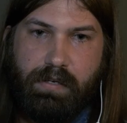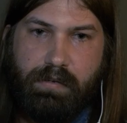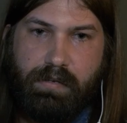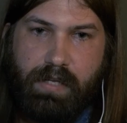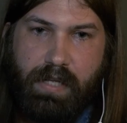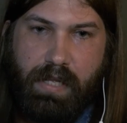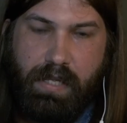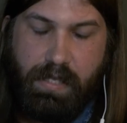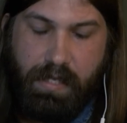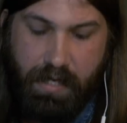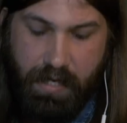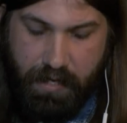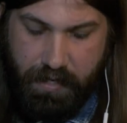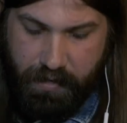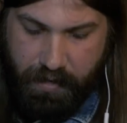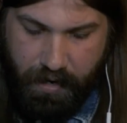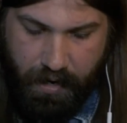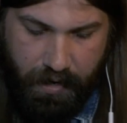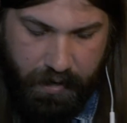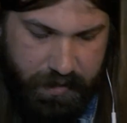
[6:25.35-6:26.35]
Okay, yeah,
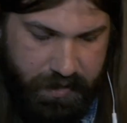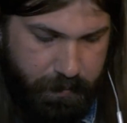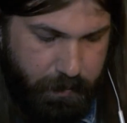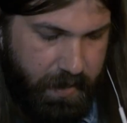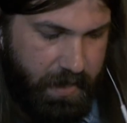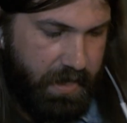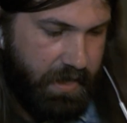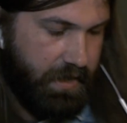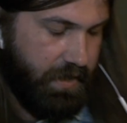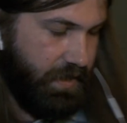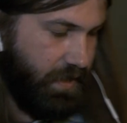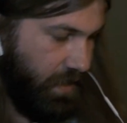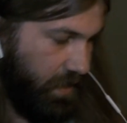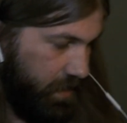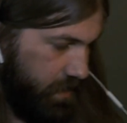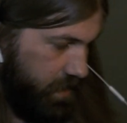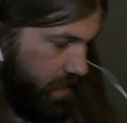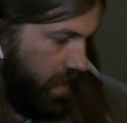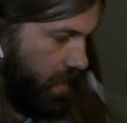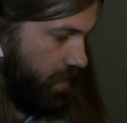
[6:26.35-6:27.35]
your heart's beating at the
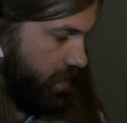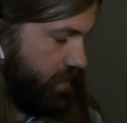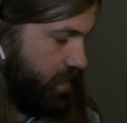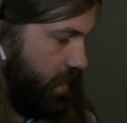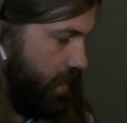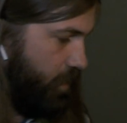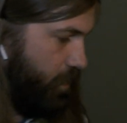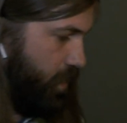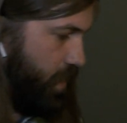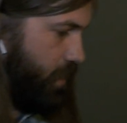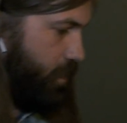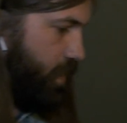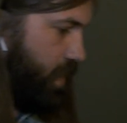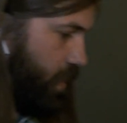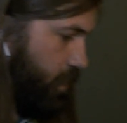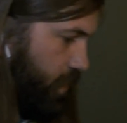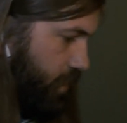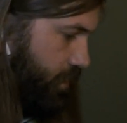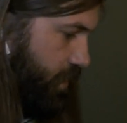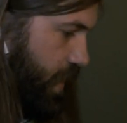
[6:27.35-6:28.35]
exact same
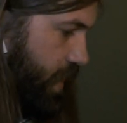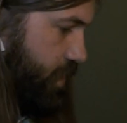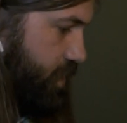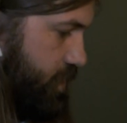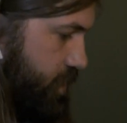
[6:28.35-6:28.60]
BPM of that